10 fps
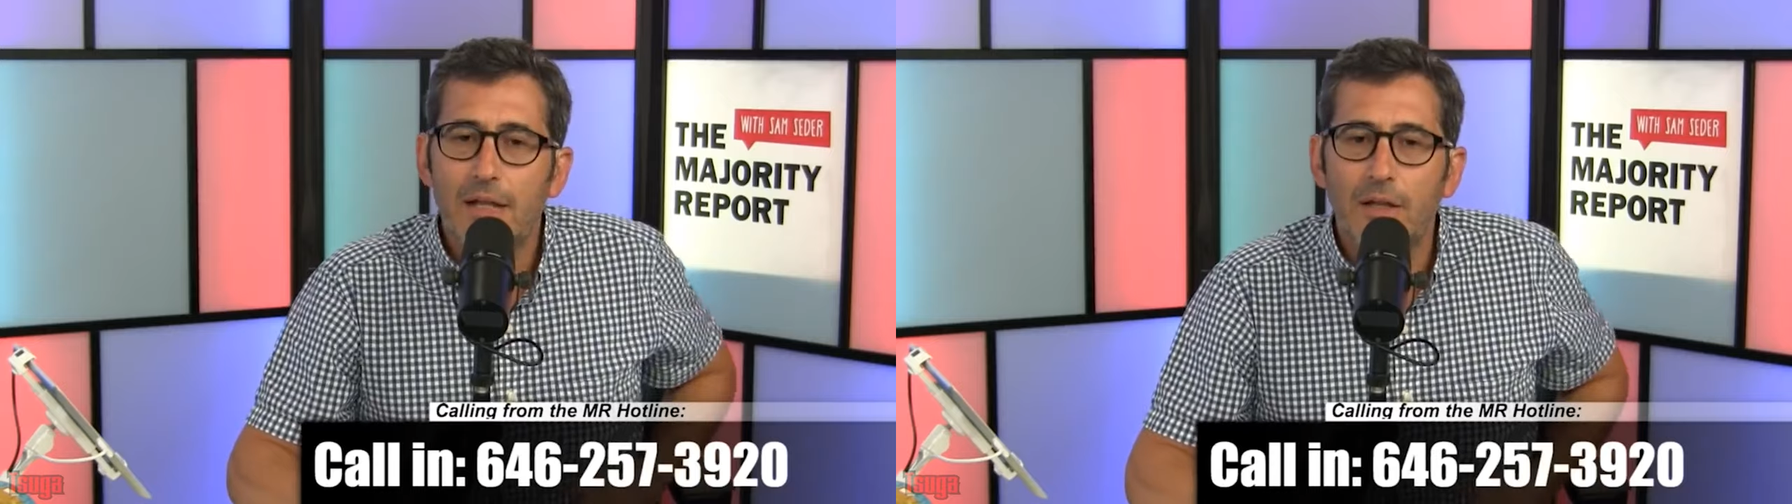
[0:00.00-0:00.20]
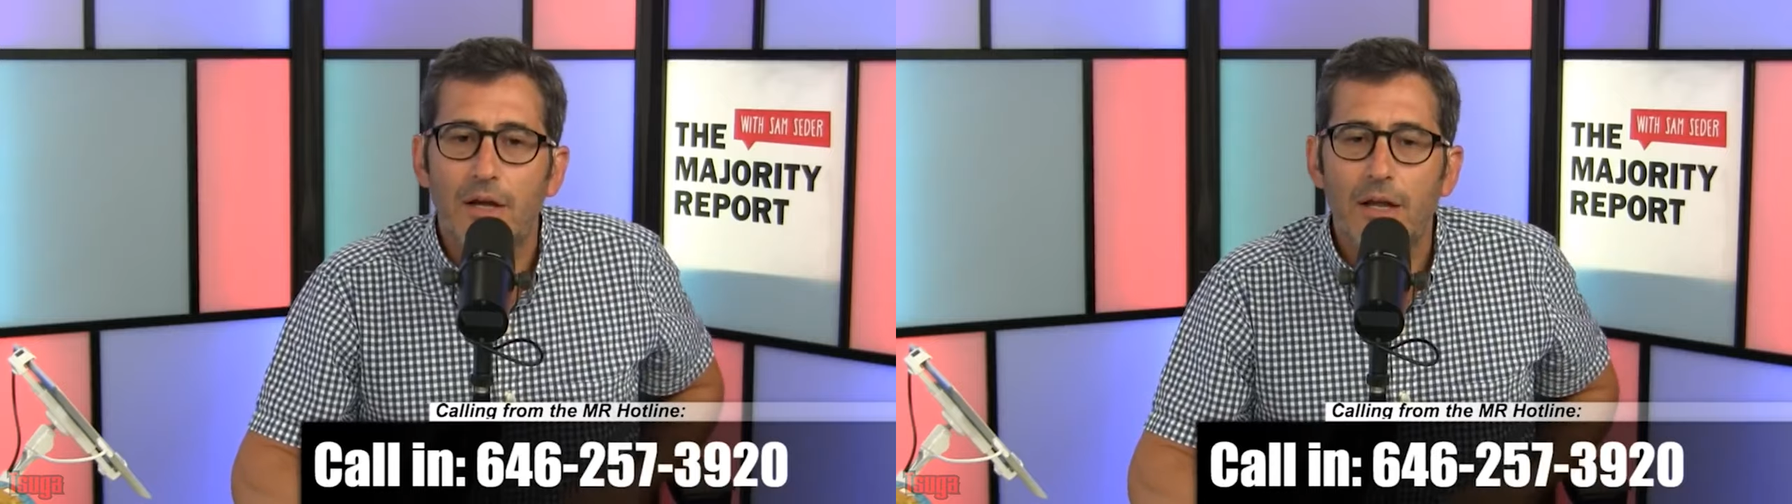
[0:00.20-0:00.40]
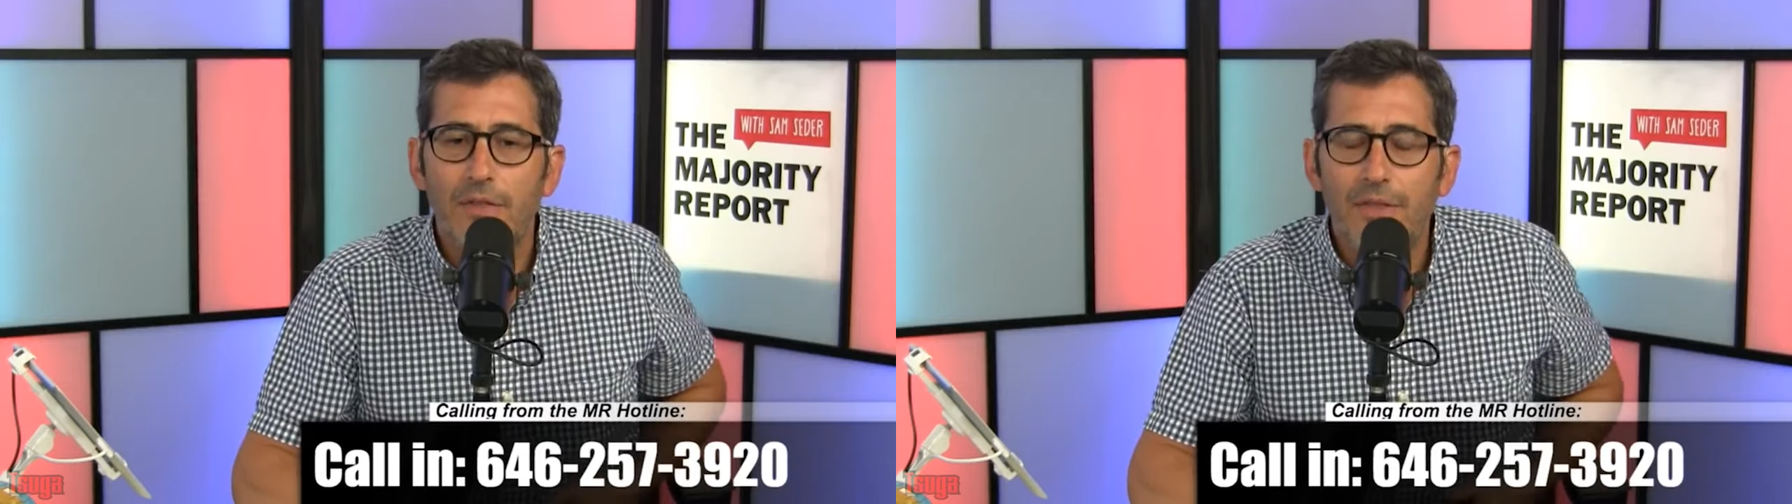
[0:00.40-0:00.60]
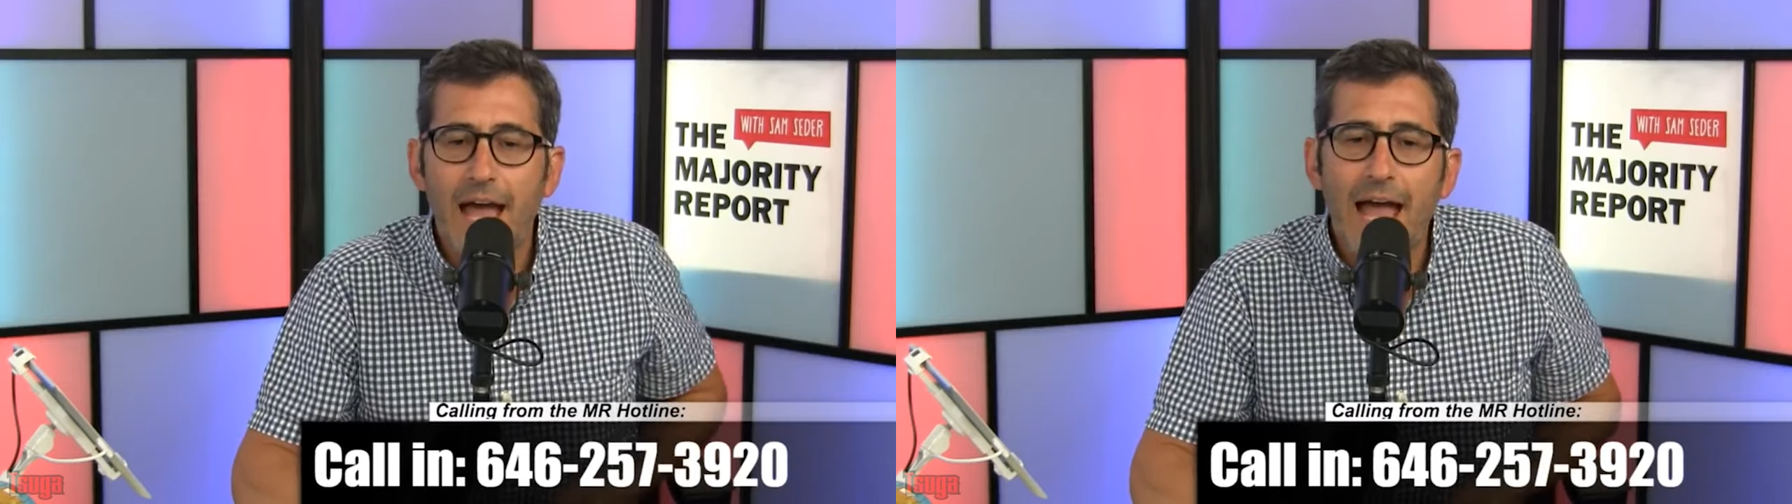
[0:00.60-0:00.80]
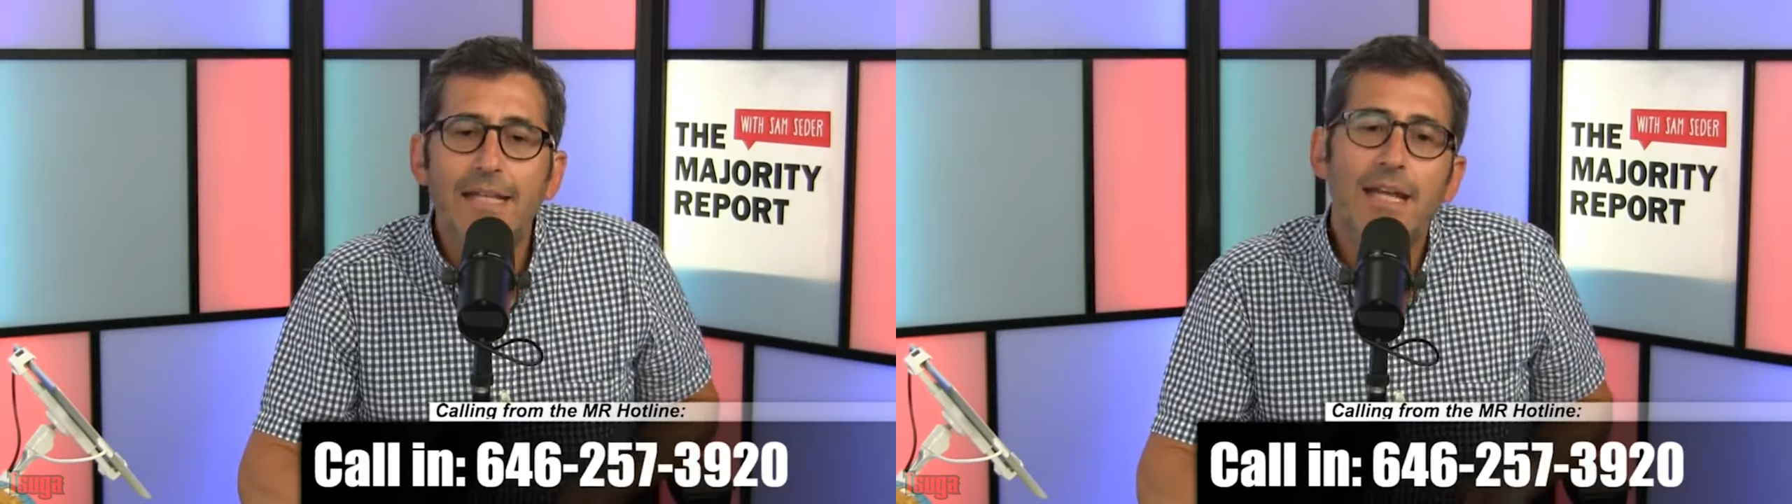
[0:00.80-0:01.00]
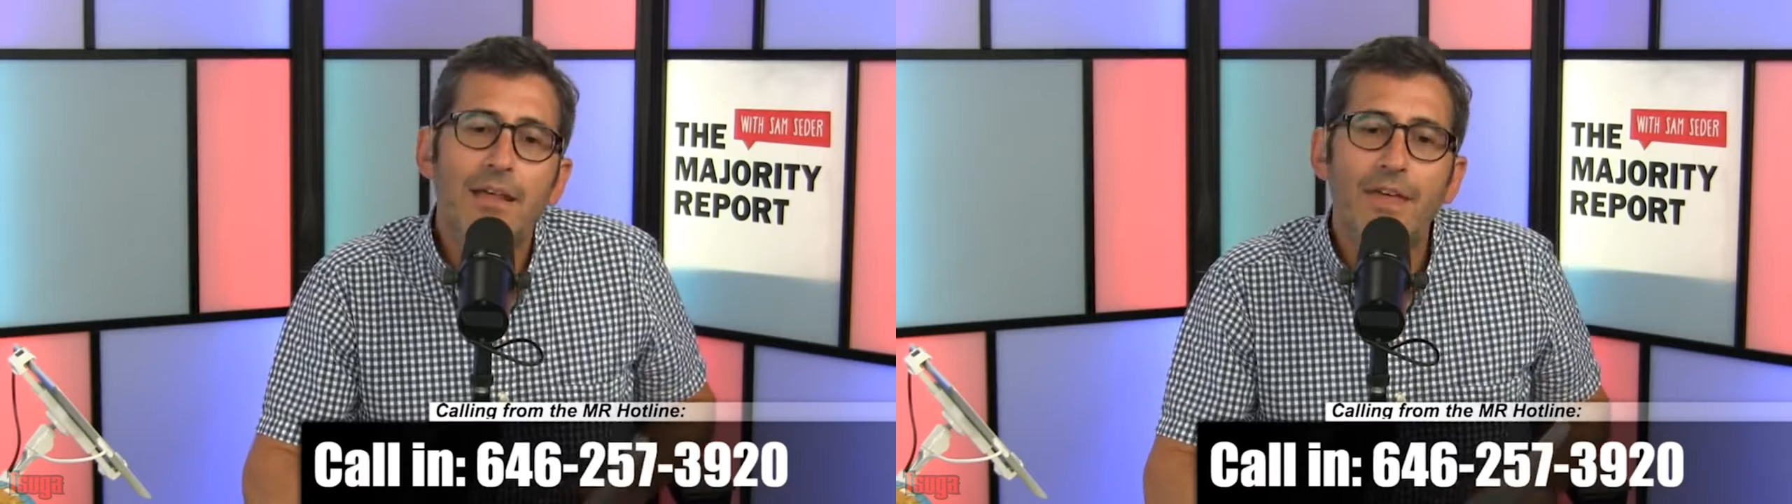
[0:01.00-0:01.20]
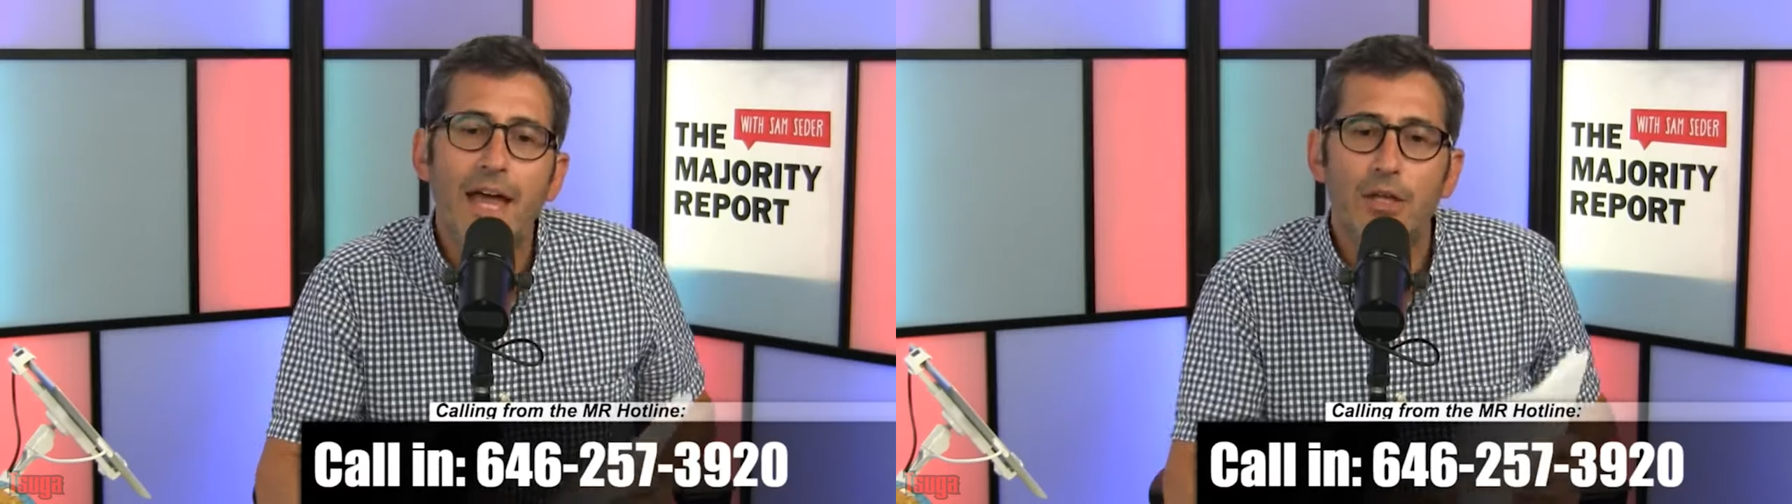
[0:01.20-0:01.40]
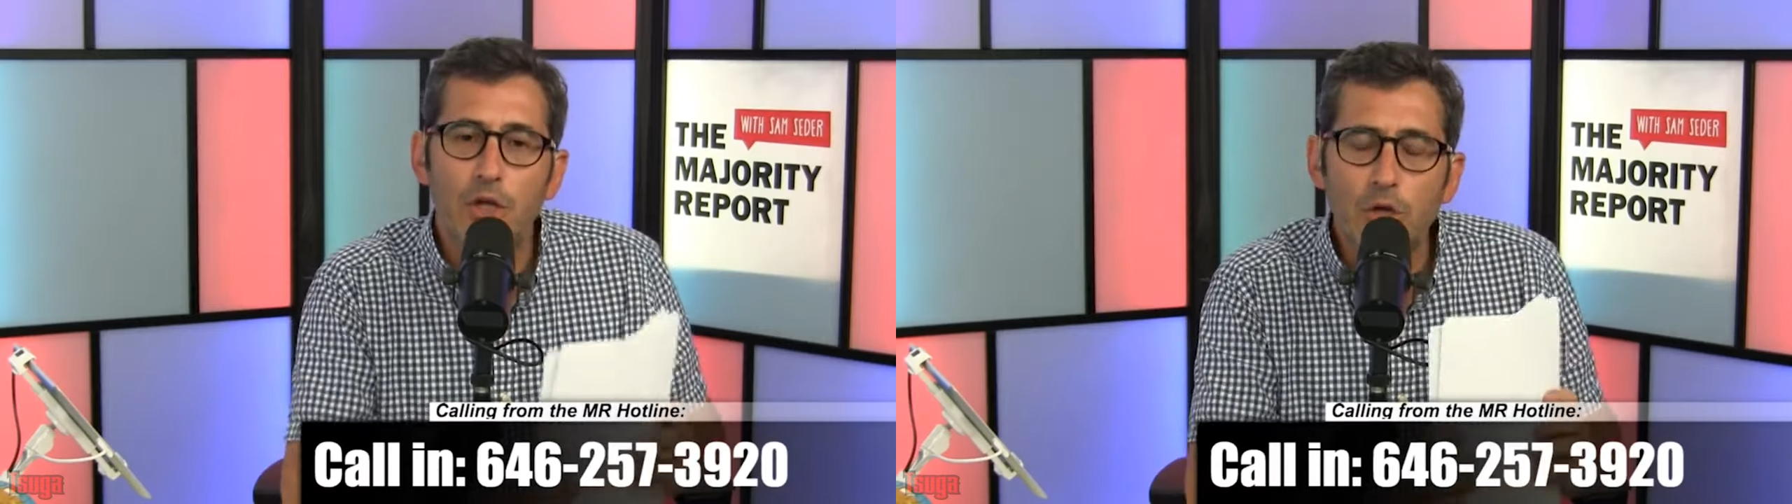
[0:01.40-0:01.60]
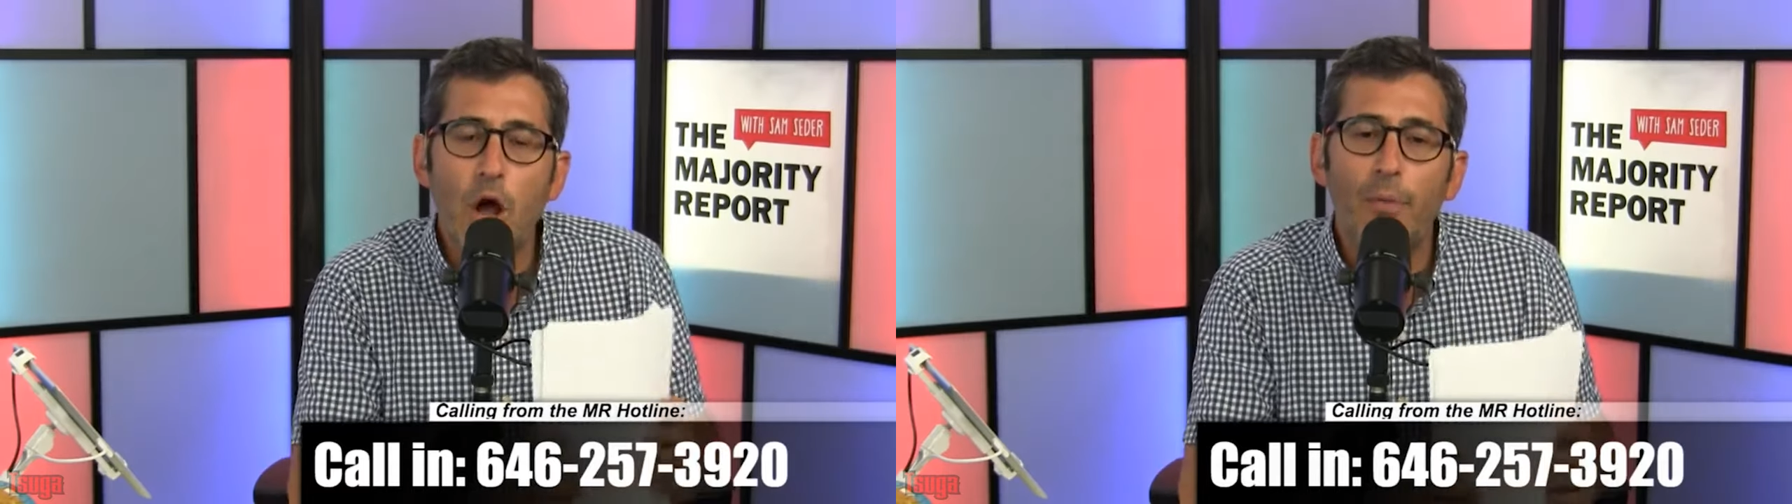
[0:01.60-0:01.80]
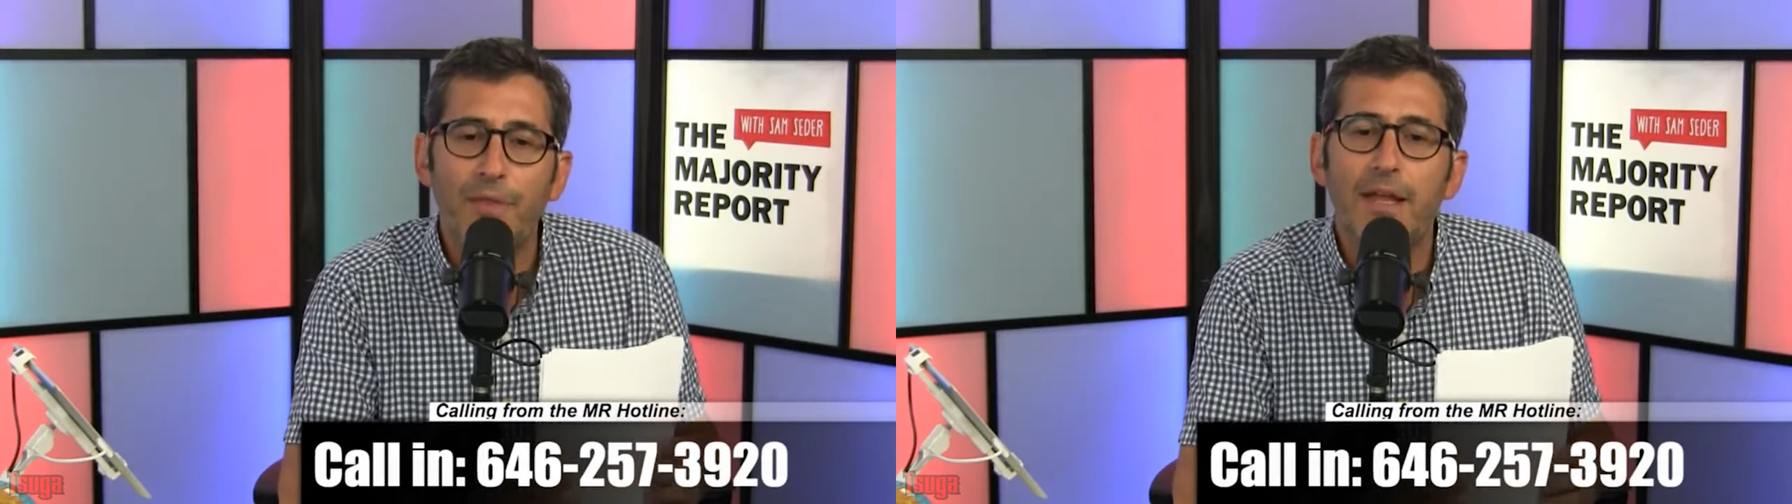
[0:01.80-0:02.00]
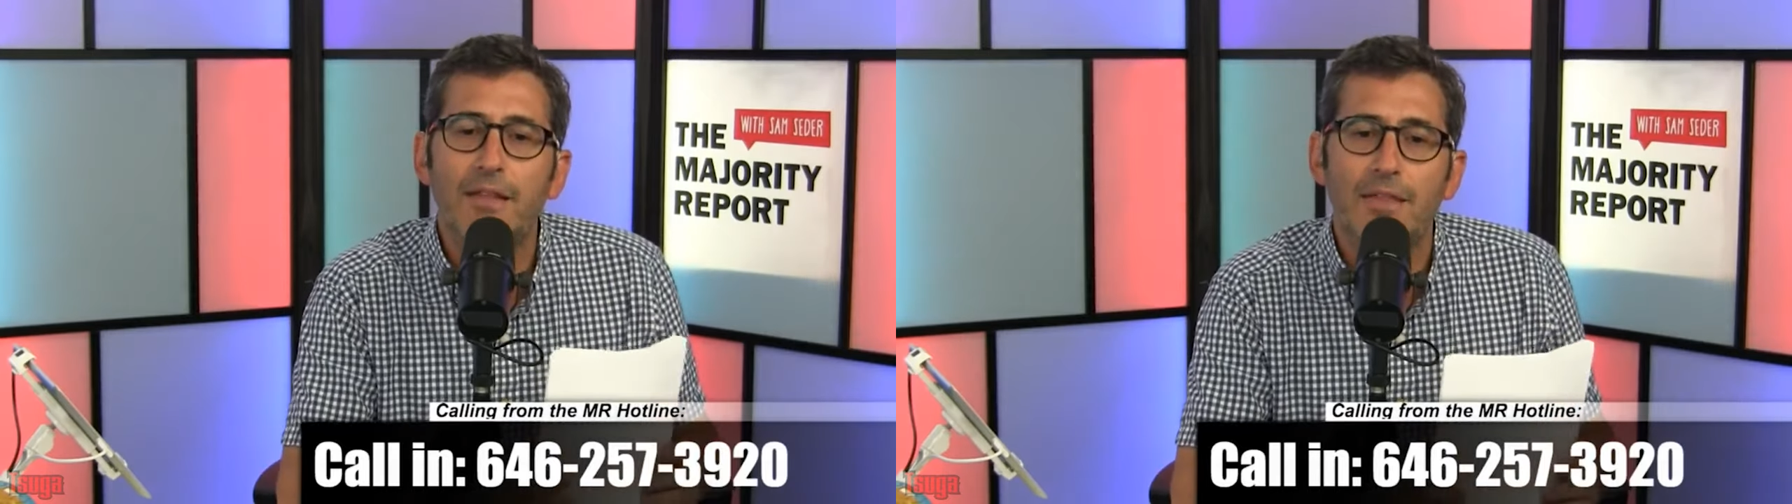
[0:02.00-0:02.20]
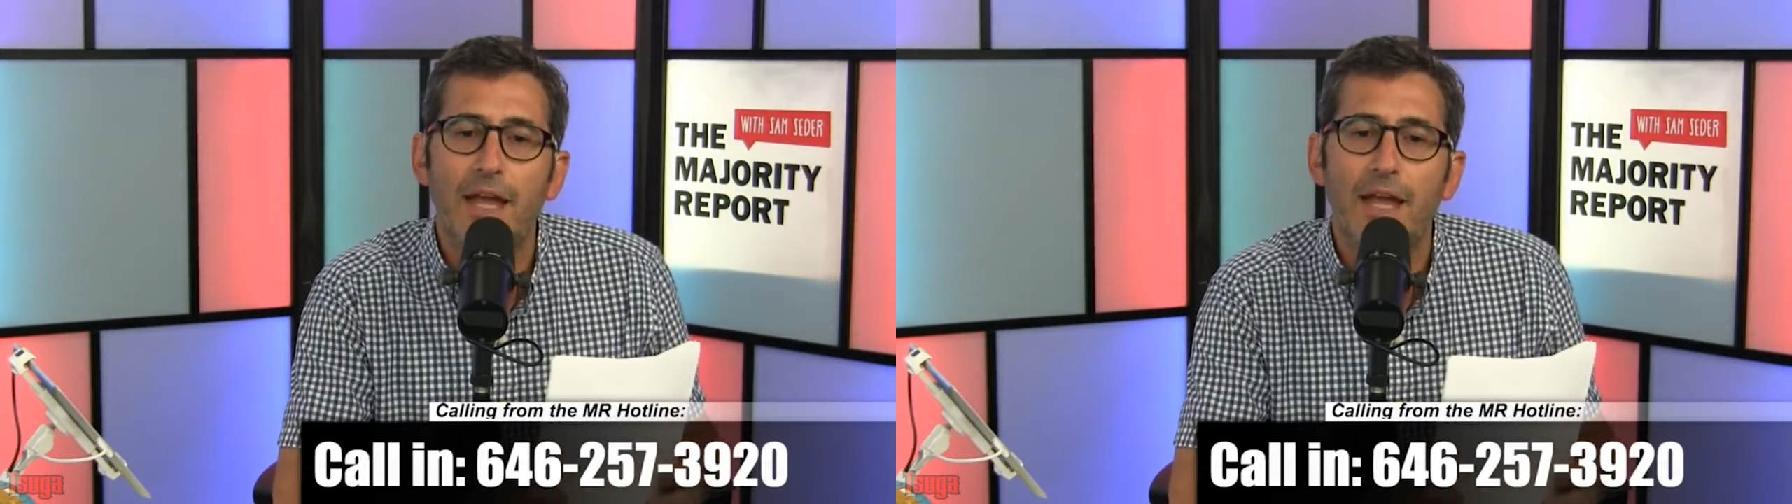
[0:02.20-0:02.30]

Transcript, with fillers: Look, the idea that you don't think that